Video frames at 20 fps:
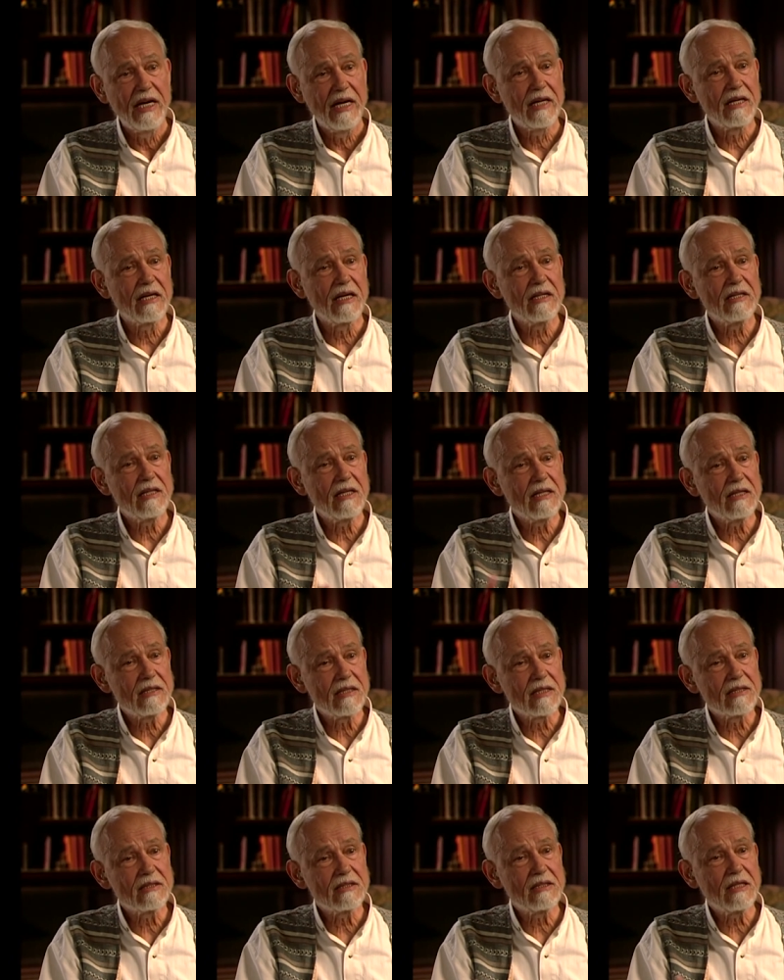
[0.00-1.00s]
and I
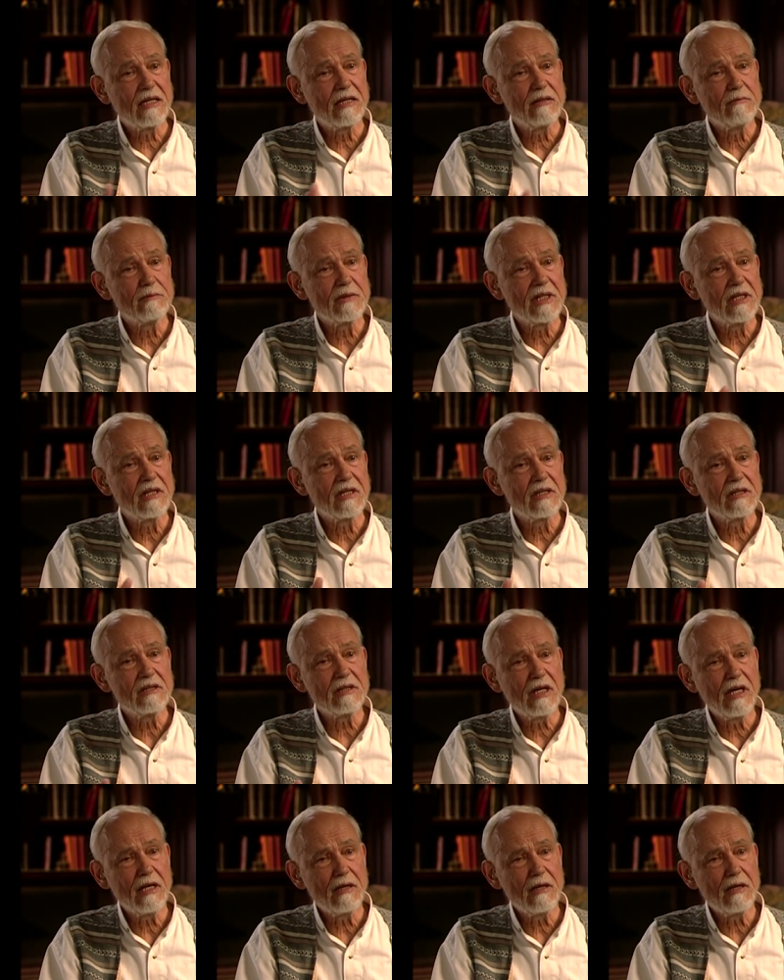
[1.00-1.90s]
think the same thing is